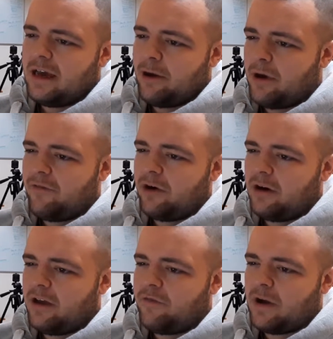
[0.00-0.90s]

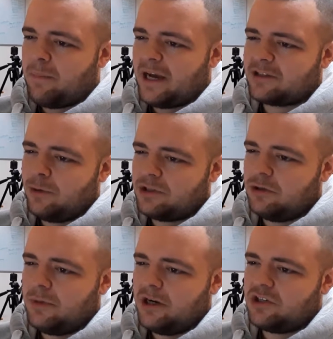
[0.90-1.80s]
However, if I back squat
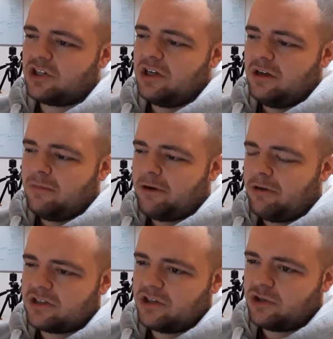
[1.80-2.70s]
too much, my
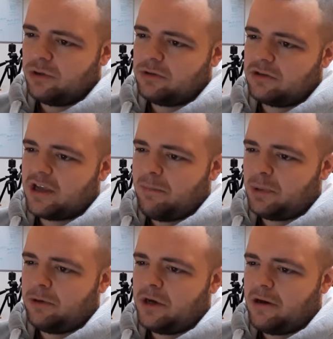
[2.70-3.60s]
wrists and shoulders get
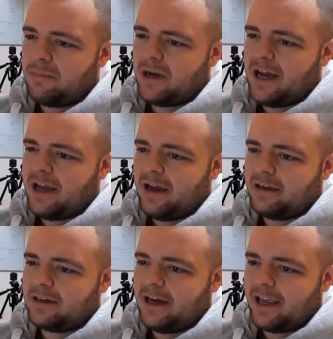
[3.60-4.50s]
blown up
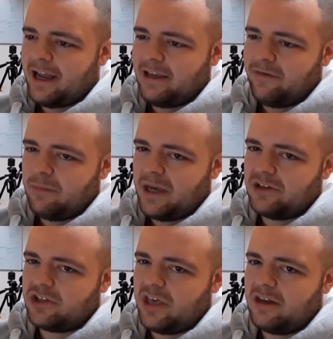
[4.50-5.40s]
and I can't even
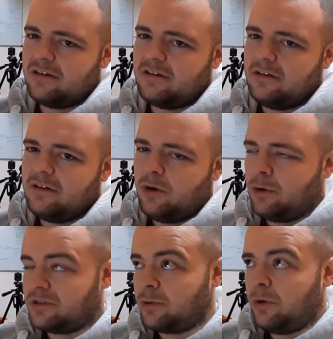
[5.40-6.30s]
bench then,
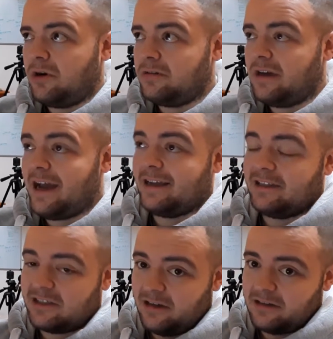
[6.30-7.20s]
or squat, and
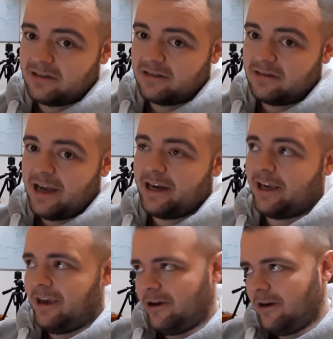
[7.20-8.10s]
it sucks, and I
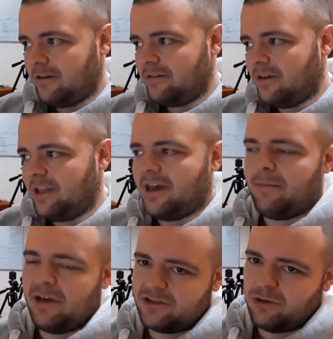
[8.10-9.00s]
get hurt, and
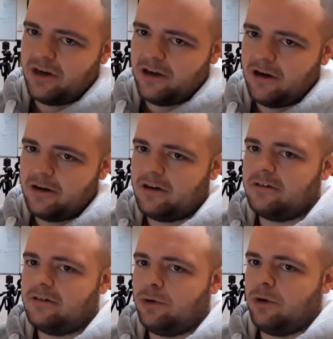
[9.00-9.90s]
that makes training harder.